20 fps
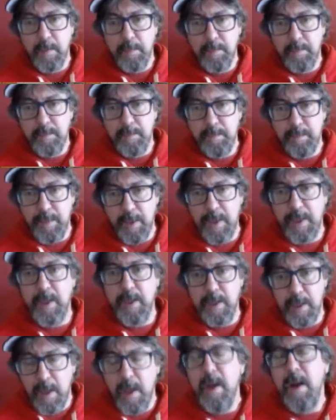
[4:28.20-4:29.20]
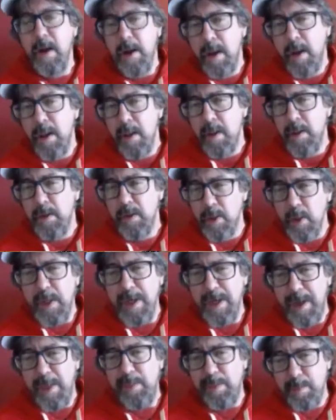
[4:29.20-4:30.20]
But looking at
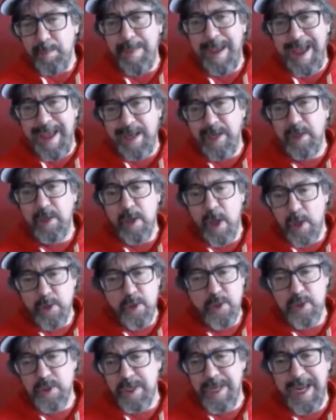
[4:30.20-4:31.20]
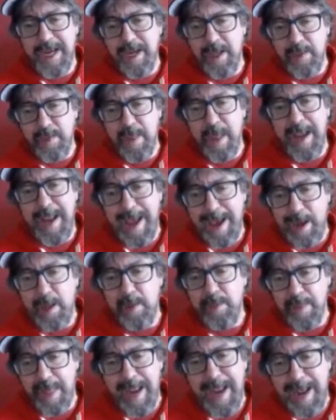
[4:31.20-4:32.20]
the patent, understanding that
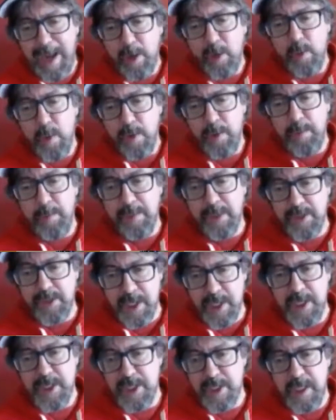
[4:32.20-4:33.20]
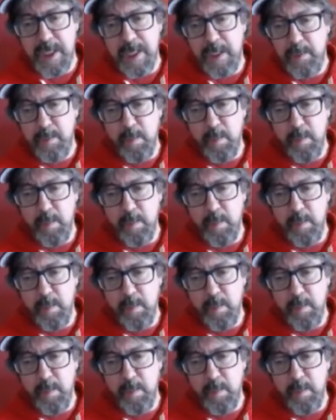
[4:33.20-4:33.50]
algorithm existed,